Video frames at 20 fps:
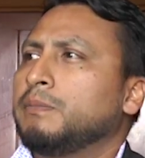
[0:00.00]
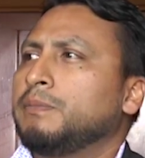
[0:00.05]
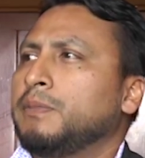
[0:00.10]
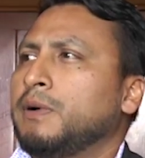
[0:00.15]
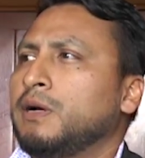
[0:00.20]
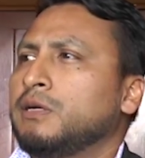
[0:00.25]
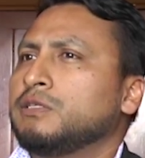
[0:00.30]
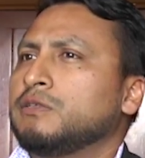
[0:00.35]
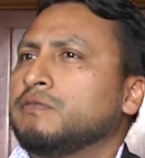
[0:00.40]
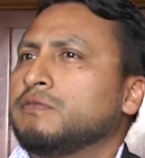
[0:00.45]

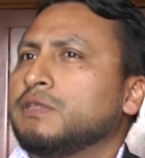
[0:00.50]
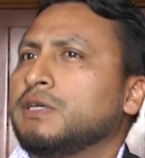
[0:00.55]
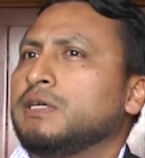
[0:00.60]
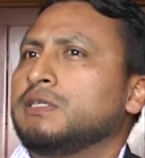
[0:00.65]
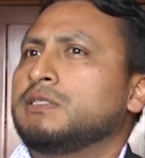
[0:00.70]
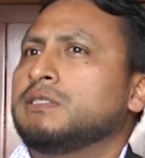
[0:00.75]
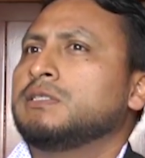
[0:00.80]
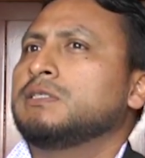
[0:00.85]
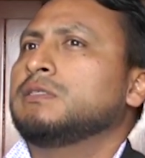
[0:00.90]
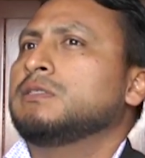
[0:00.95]
part of
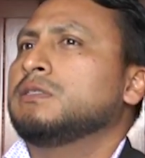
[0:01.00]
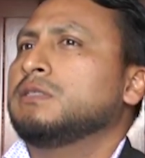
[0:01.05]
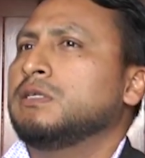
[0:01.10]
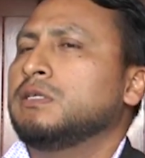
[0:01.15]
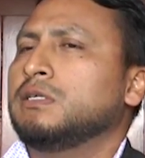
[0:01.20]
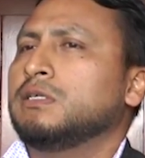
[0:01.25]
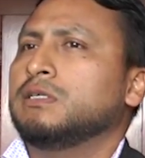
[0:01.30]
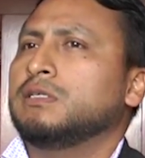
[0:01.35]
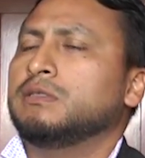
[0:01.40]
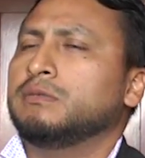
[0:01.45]
that,
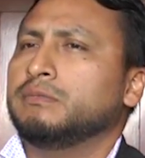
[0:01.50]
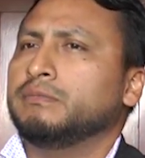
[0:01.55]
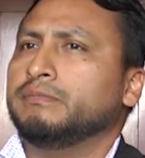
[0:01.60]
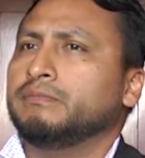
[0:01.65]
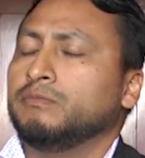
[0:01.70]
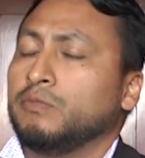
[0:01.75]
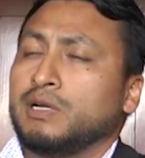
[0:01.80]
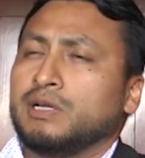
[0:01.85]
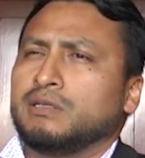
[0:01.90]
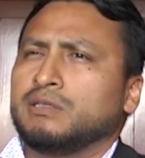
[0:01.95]
um,
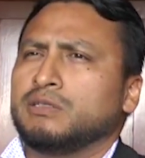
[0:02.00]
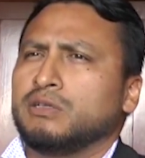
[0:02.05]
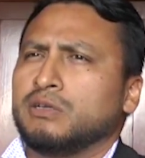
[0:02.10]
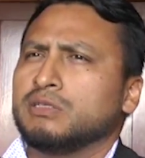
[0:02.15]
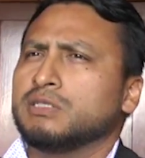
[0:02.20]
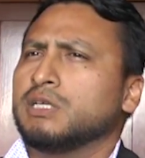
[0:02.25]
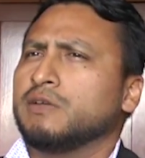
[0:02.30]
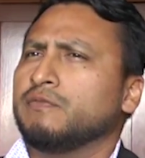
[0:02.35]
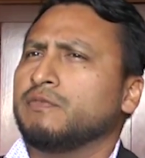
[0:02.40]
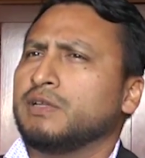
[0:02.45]
well, it
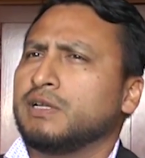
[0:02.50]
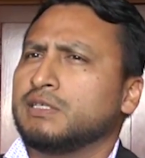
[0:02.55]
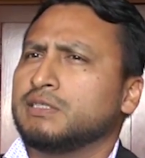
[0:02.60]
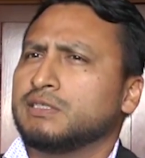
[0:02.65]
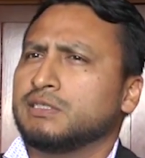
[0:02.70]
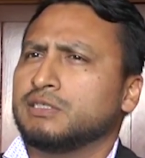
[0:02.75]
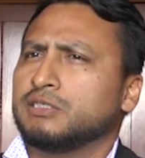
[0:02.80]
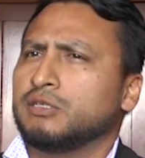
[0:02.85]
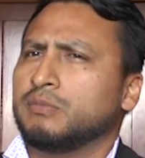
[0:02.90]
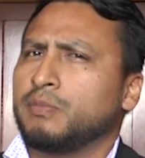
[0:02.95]
does give the
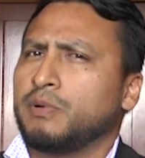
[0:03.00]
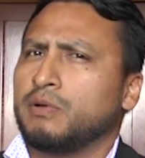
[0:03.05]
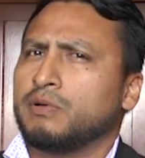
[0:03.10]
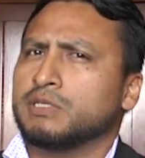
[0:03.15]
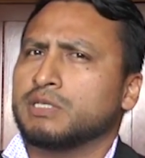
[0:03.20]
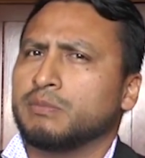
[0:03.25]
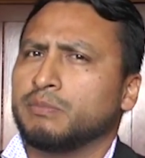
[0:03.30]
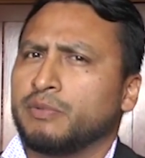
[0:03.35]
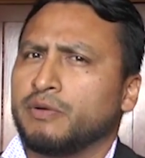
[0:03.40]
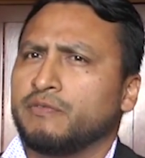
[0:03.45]
legislature
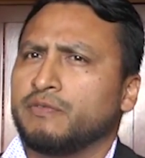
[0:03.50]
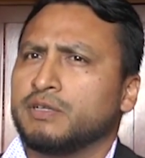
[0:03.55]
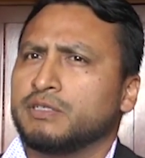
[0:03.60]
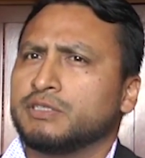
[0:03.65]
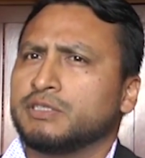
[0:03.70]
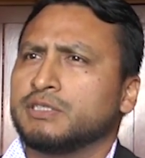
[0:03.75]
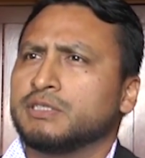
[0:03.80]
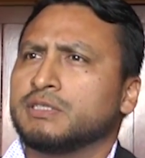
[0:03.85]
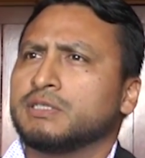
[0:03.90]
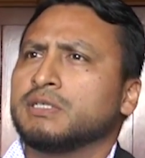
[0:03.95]
powers and
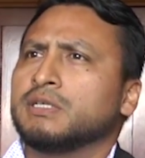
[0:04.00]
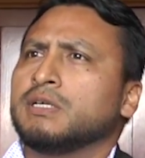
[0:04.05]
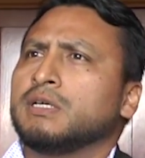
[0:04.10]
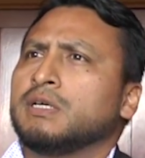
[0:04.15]
privileges,